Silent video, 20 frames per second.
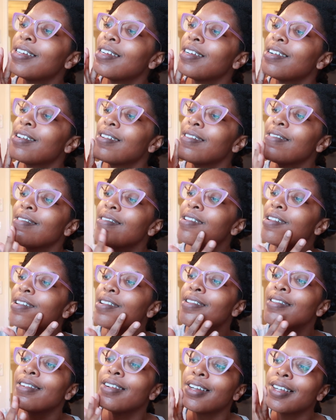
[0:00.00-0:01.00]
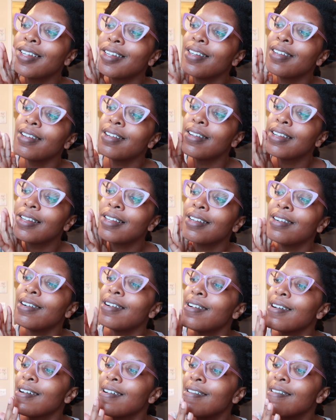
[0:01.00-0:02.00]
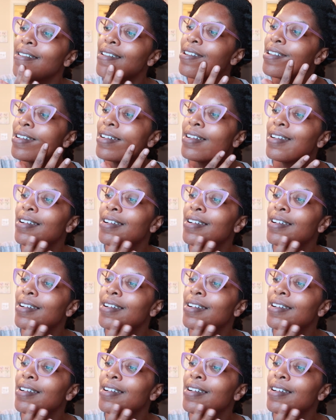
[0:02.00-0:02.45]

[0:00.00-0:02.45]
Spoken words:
Nothing is said.